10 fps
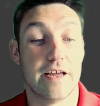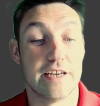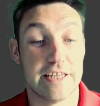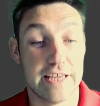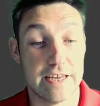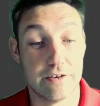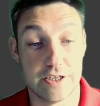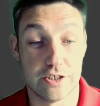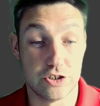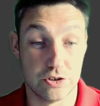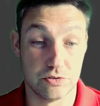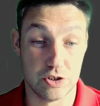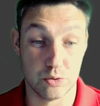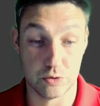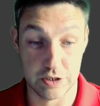And again, I can choose
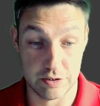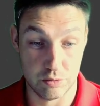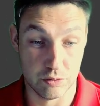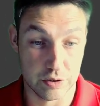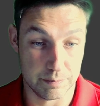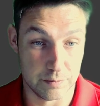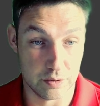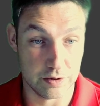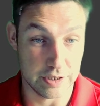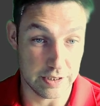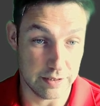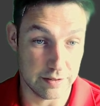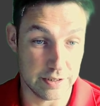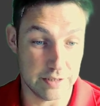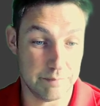the order or
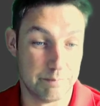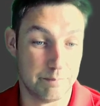the